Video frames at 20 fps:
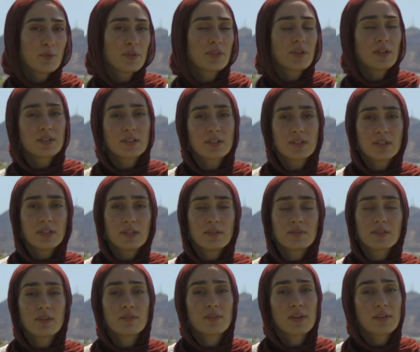with
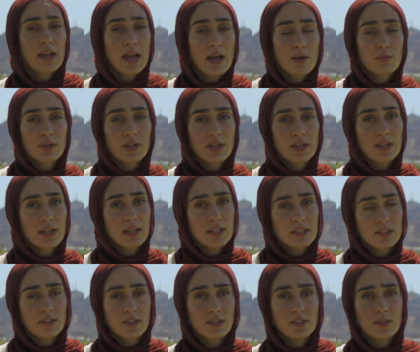alternatives of like how we're gonna get
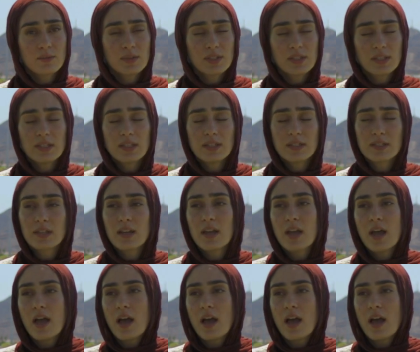started with this.